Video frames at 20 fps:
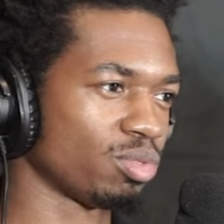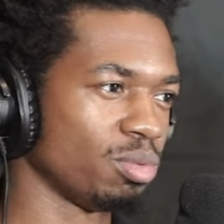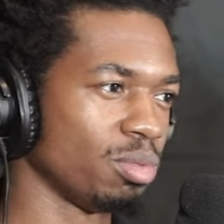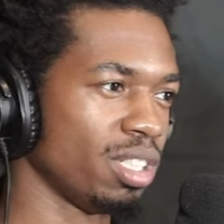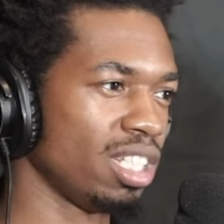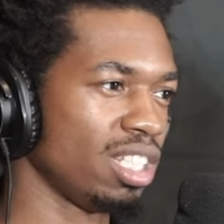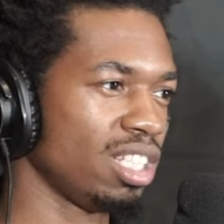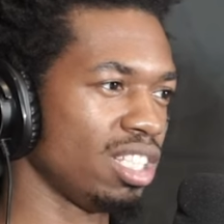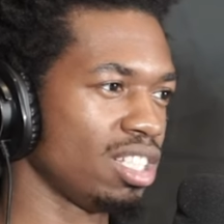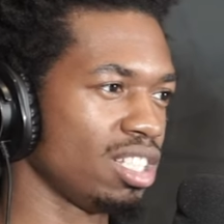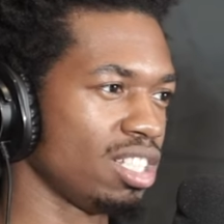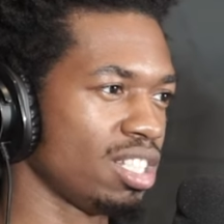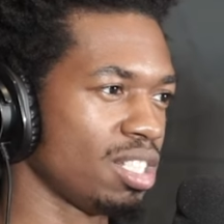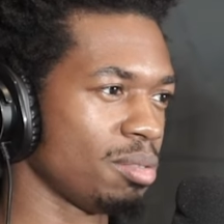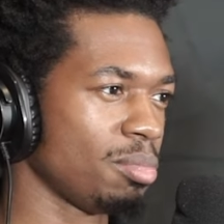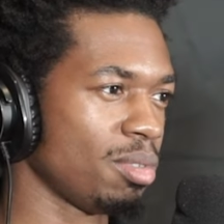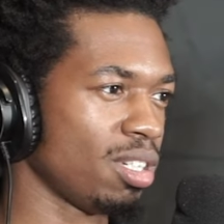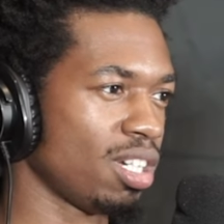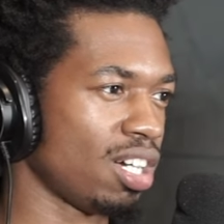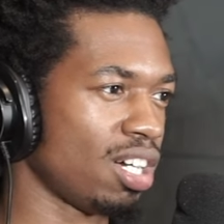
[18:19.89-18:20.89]
really, it's
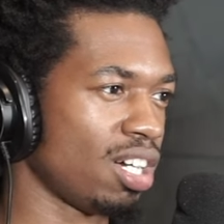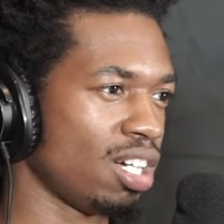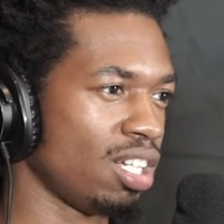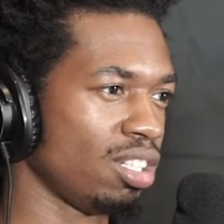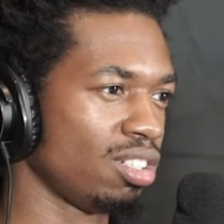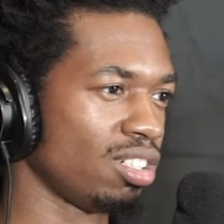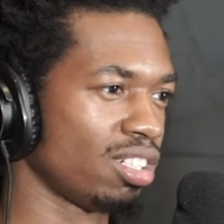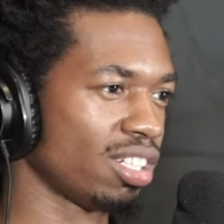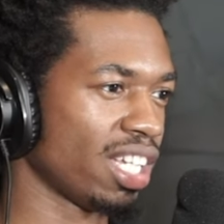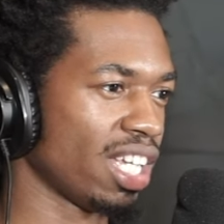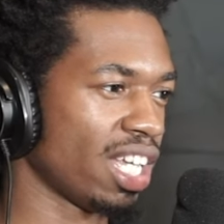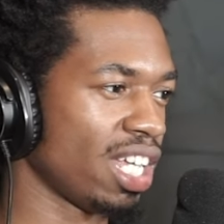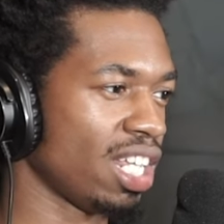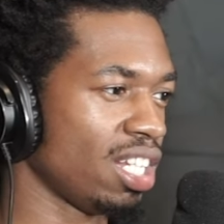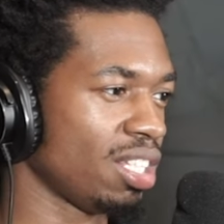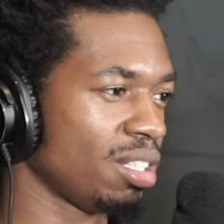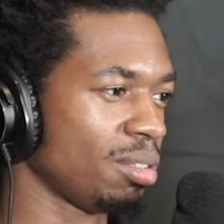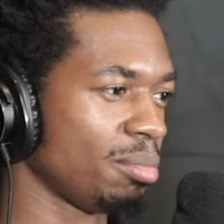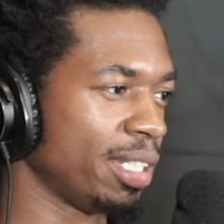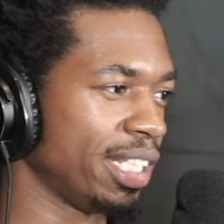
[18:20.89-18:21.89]
just been all
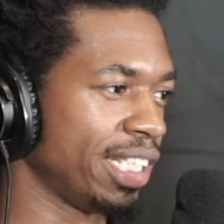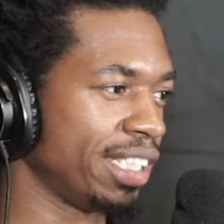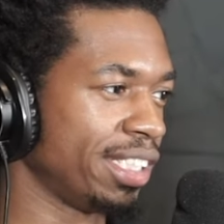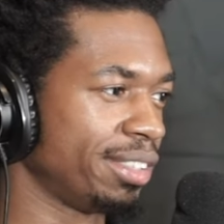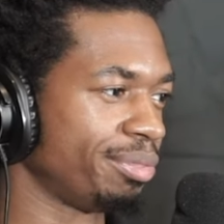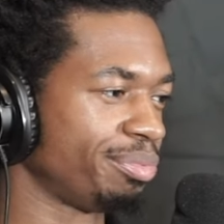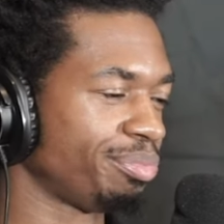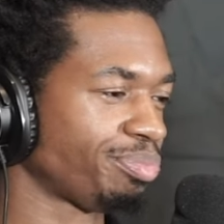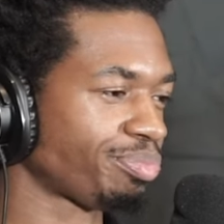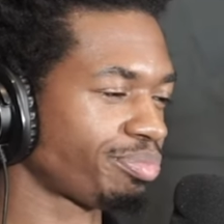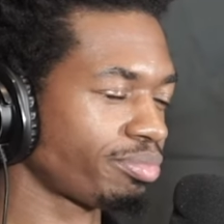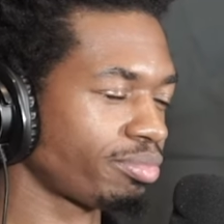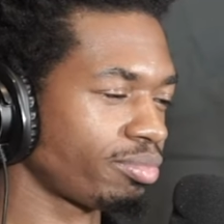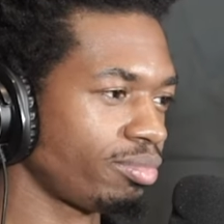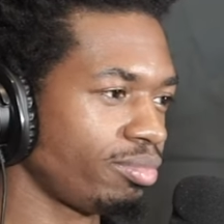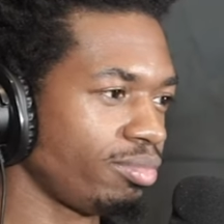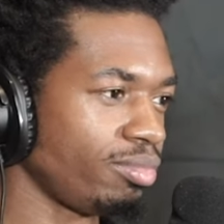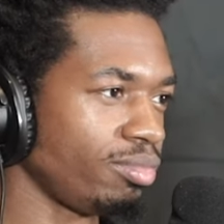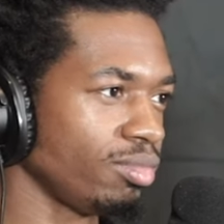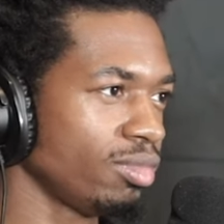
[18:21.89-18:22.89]
organic, man.
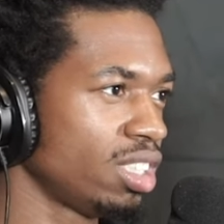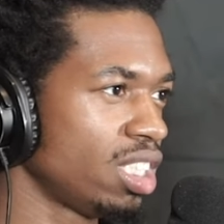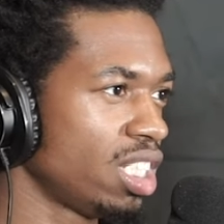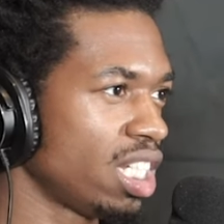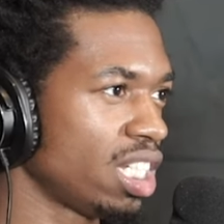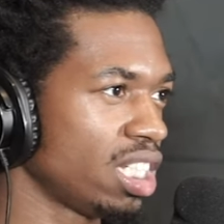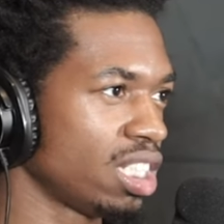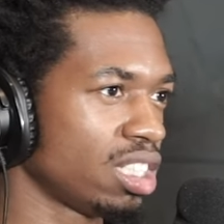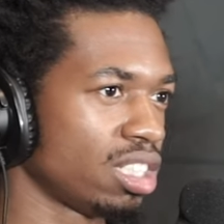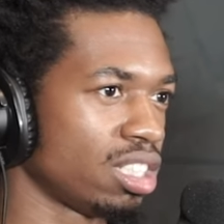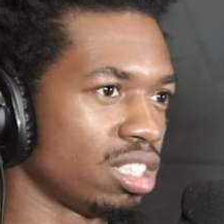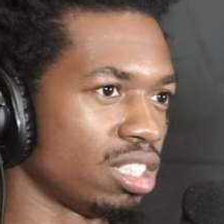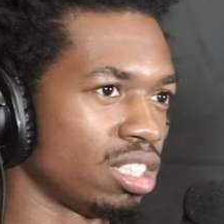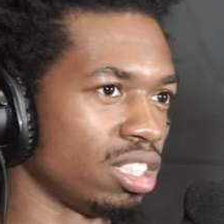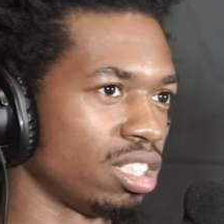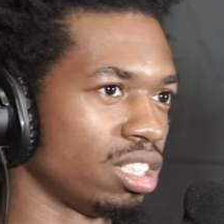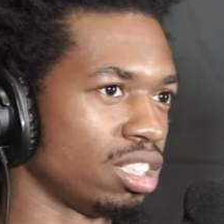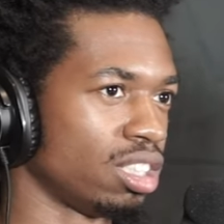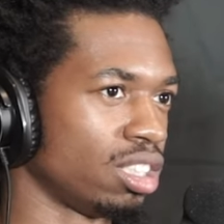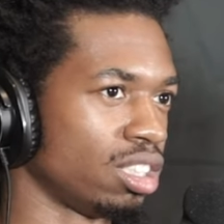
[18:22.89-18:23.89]
Just
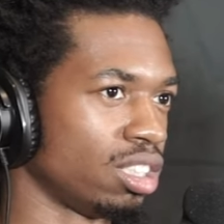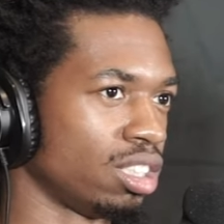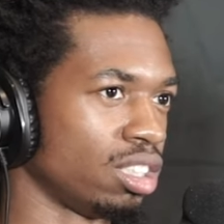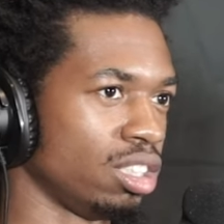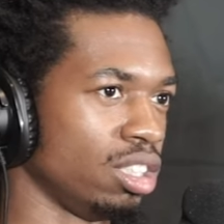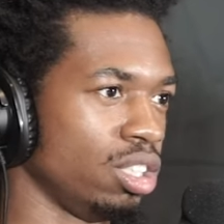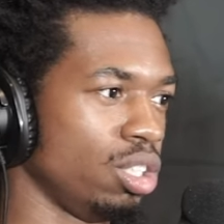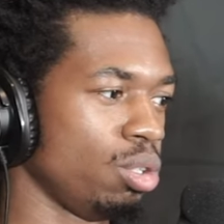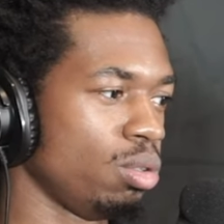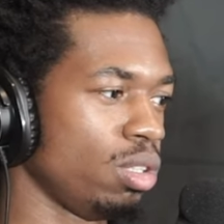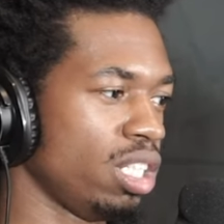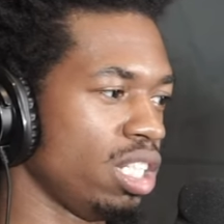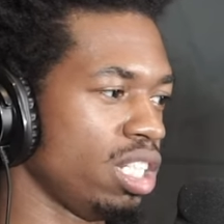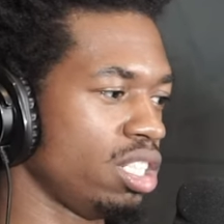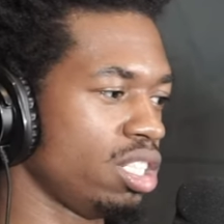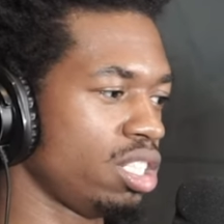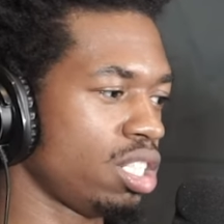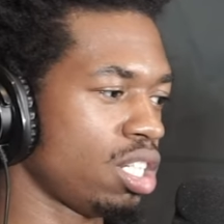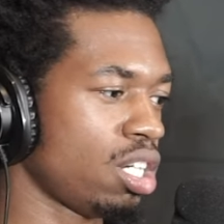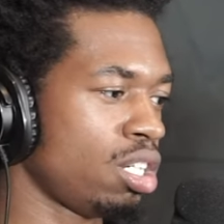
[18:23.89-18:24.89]
doing
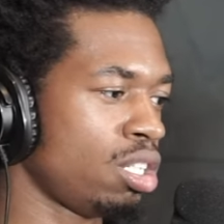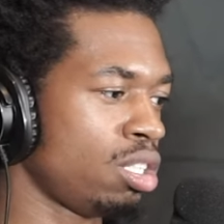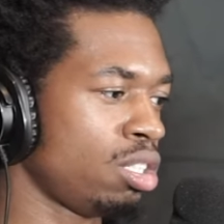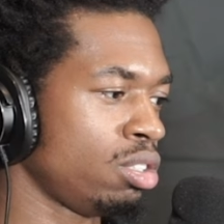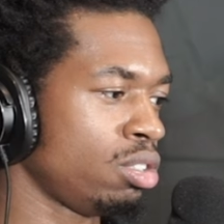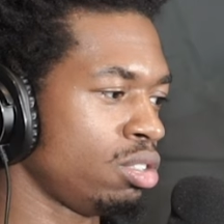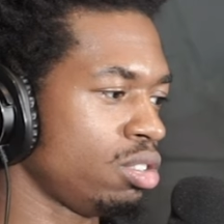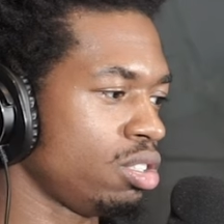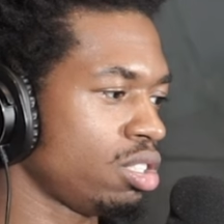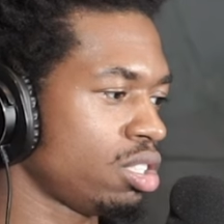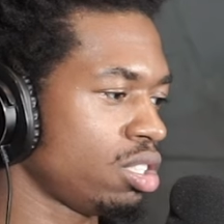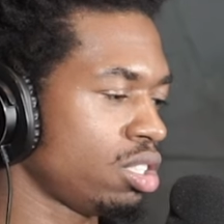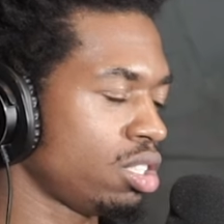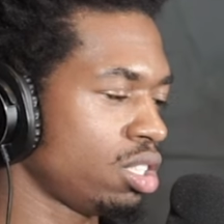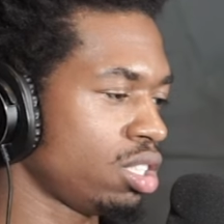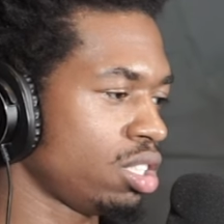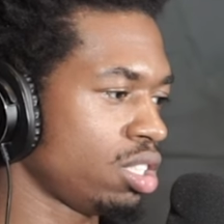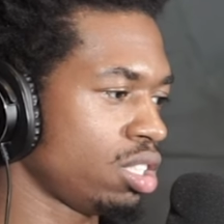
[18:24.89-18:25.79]
these shows.